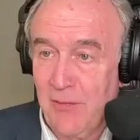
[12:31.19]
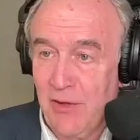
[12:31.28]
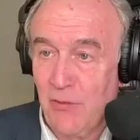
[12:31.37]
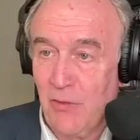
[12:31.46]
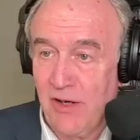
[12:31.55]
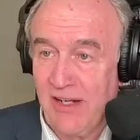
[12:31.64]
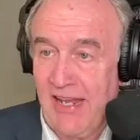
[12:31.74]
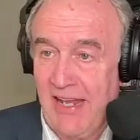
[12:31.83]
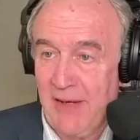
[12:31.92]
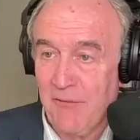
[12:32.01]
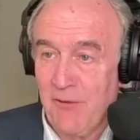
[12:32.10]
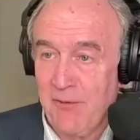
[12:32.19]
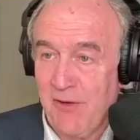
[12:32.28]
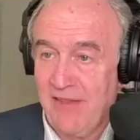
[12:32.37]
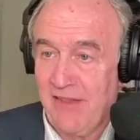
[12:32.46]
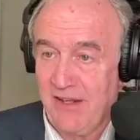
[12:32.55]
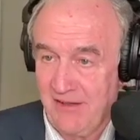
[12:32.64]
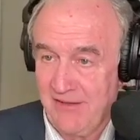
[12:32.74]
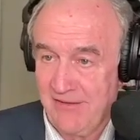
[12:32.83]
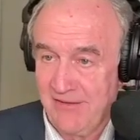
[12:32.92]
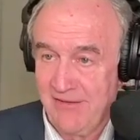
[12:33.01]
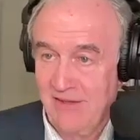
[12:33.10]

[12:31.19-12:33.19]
about where it came from nothing.